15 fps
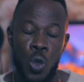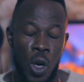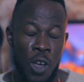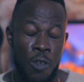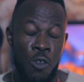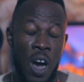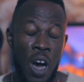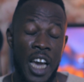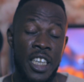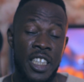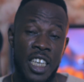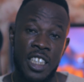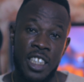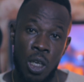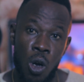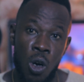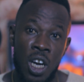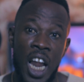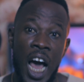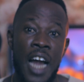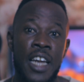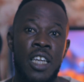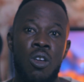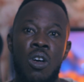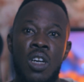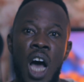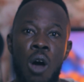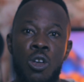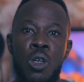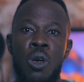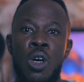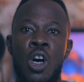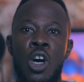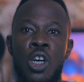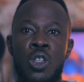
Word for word: So if you are interested on learning on how to,